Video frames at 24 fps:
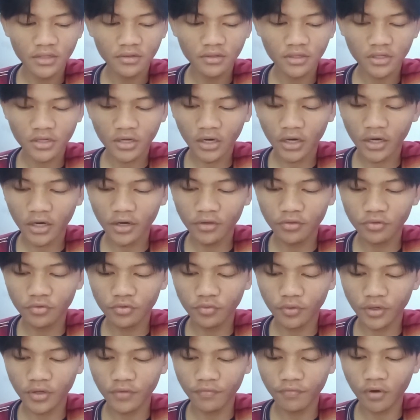the current
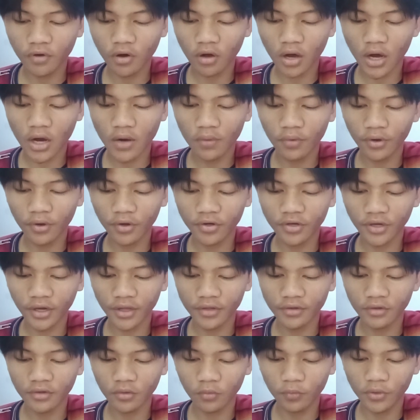24-hour
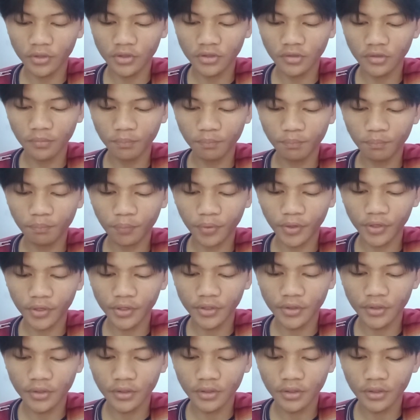candle with the
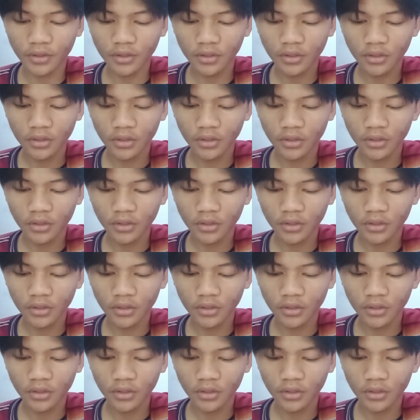prior